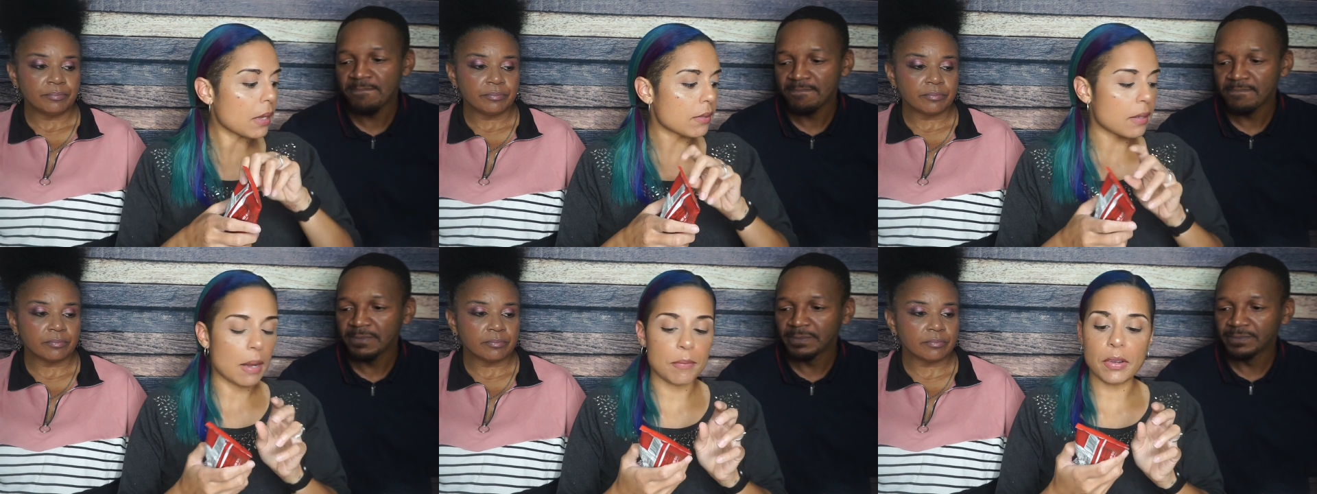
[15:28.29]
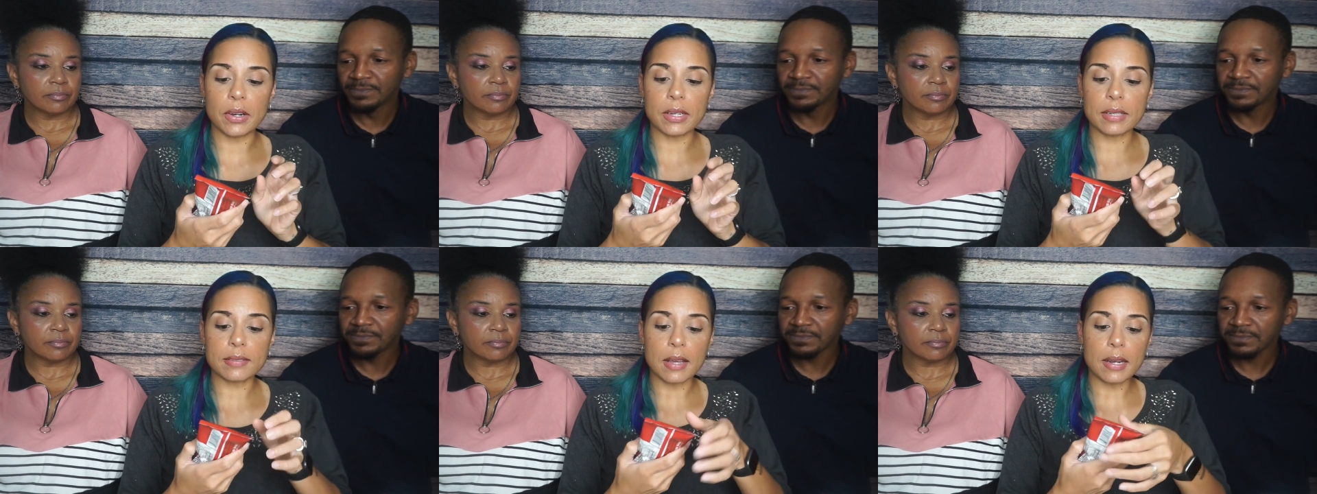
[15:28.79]
Speaker 1: else that I'm very
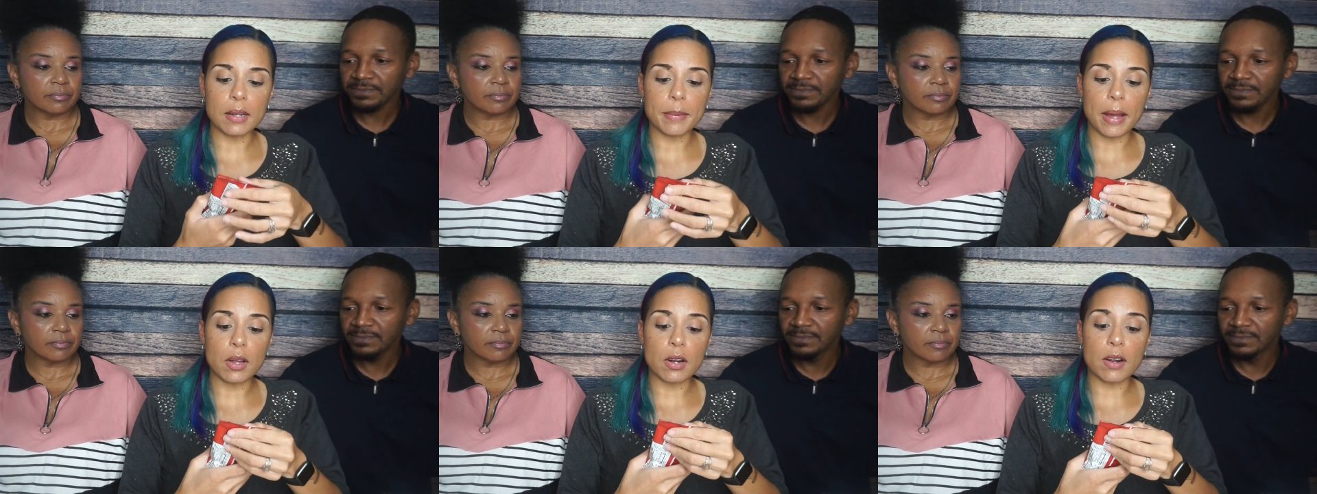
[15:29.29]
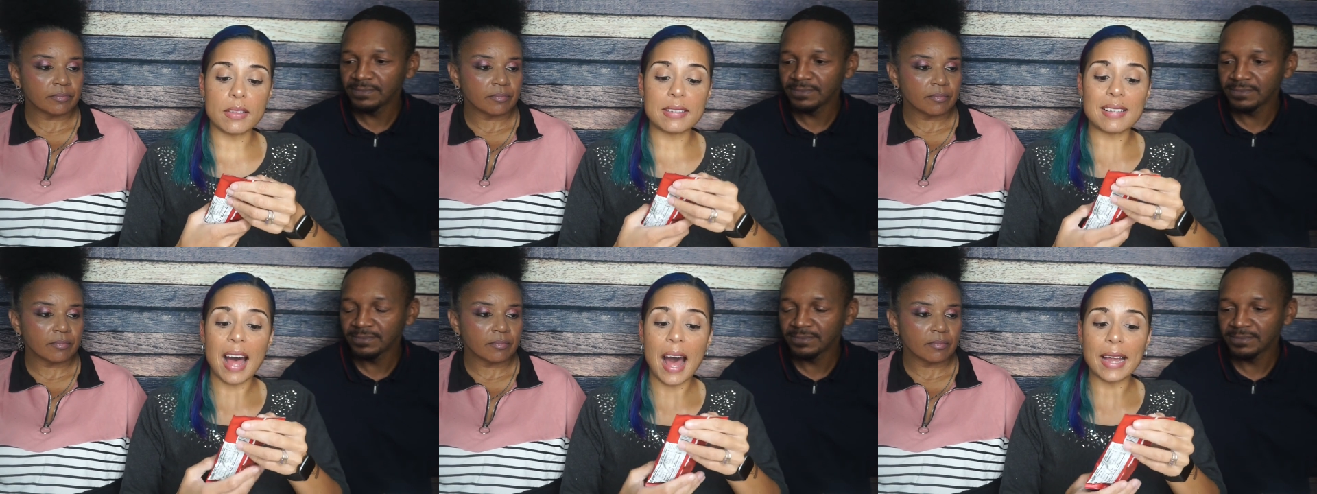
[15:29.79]
excited about are
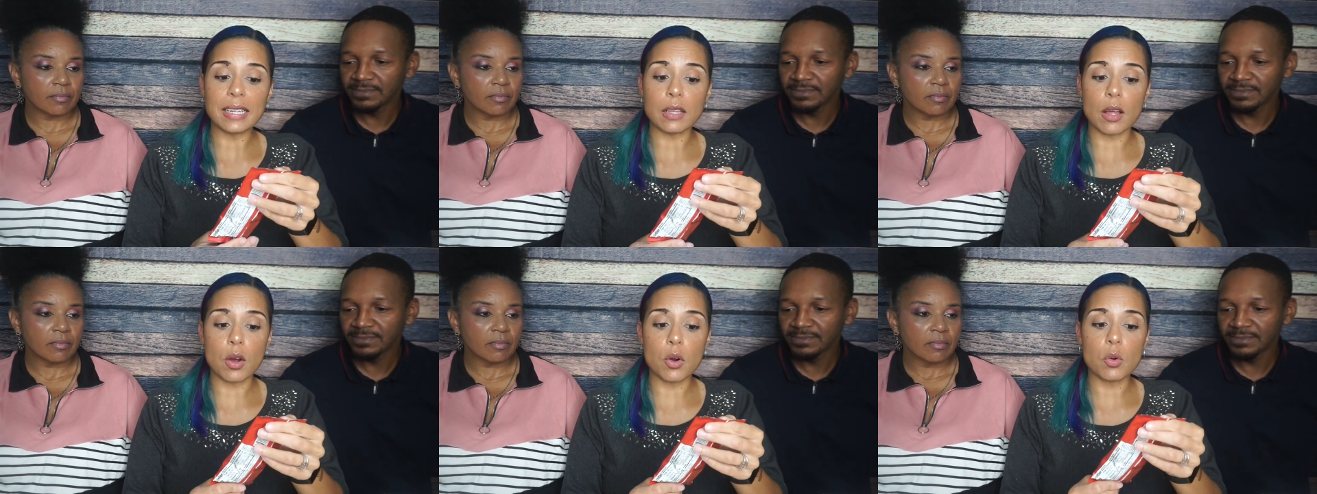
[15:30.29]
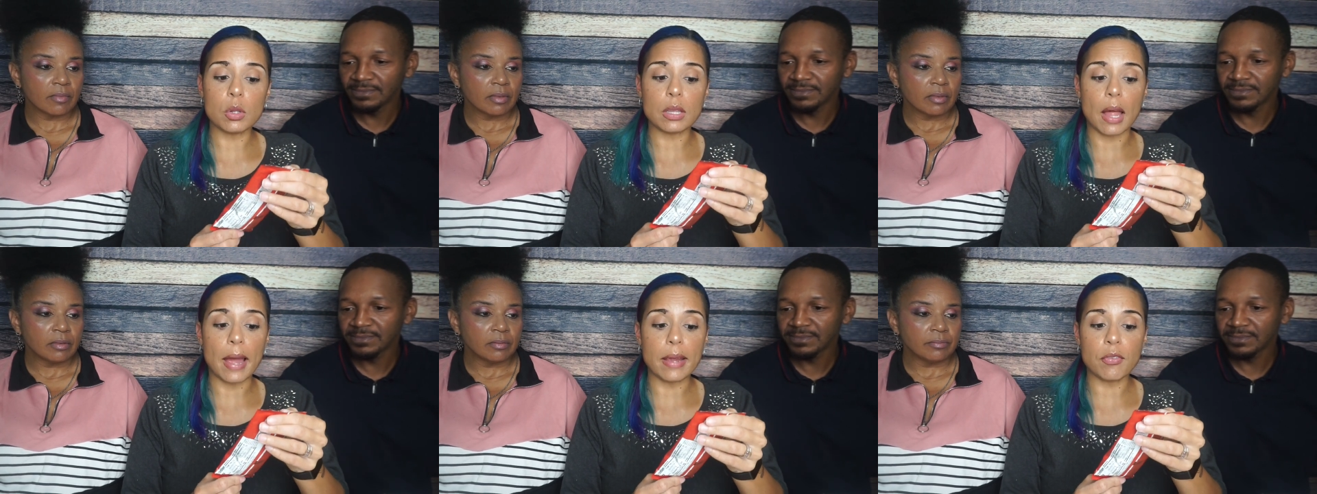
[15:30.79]
these Hilo
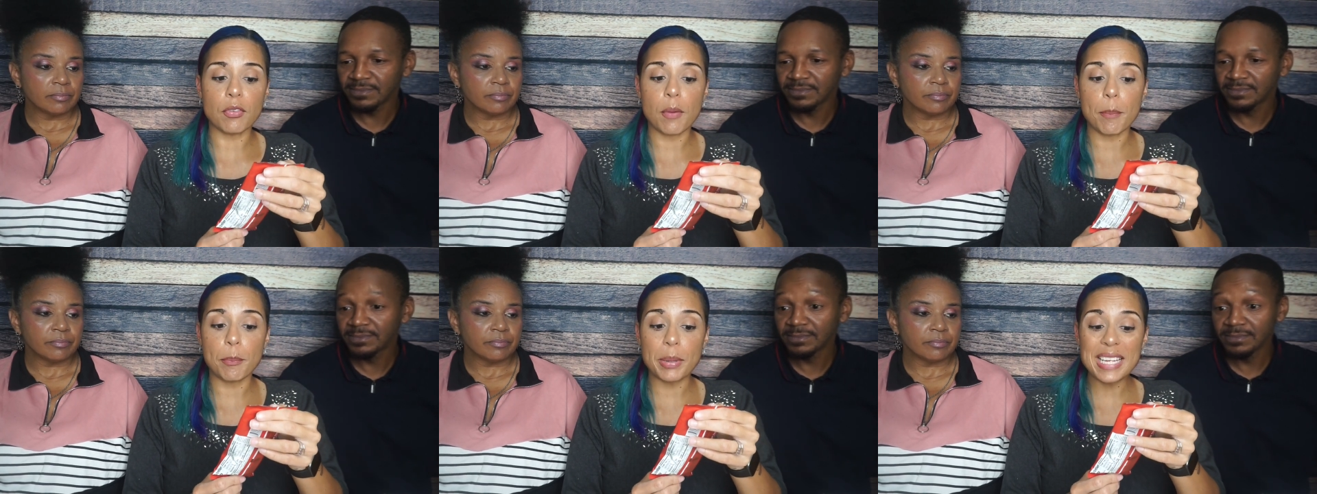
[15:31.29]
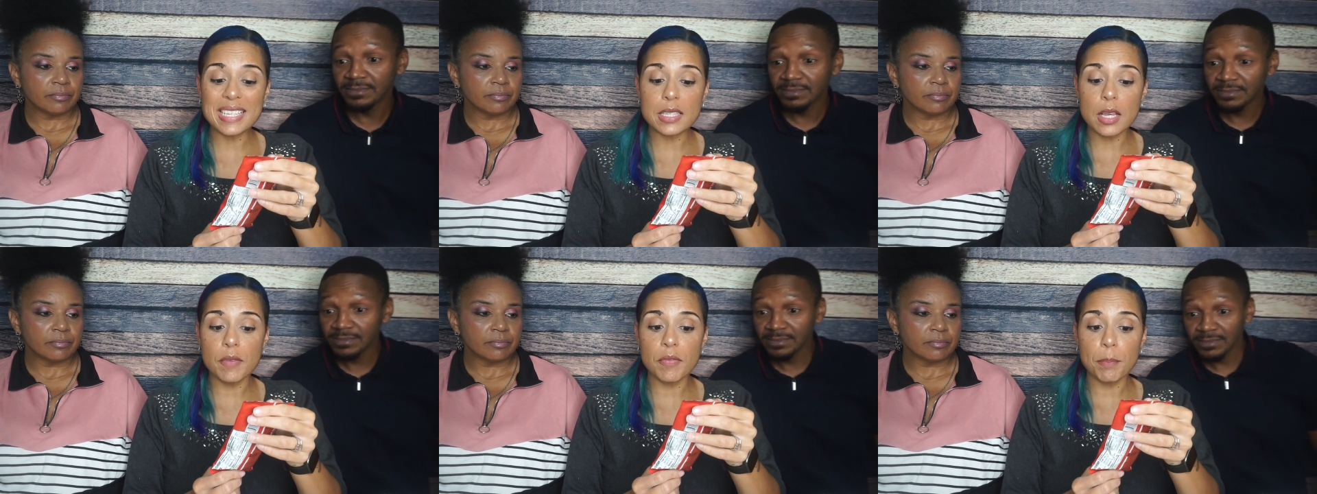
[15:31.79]
Life
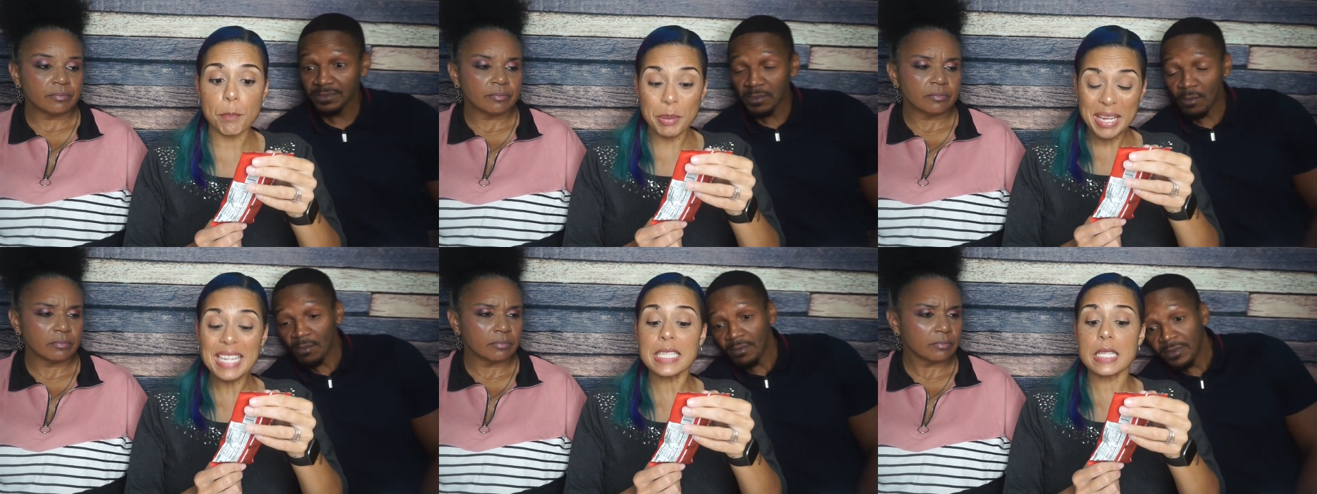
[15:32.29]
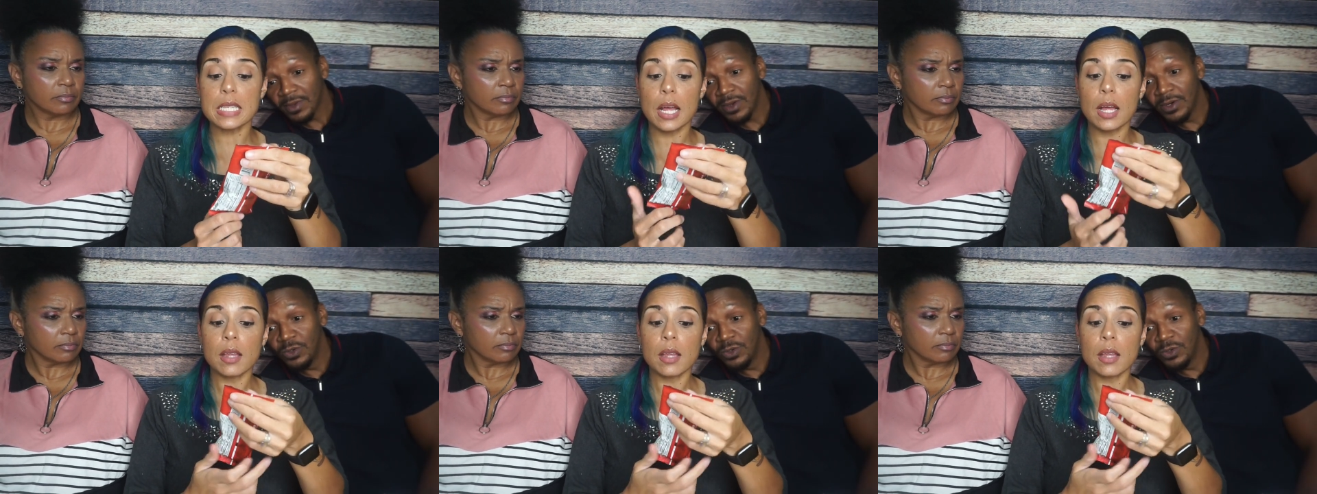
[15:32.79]
pizza pizza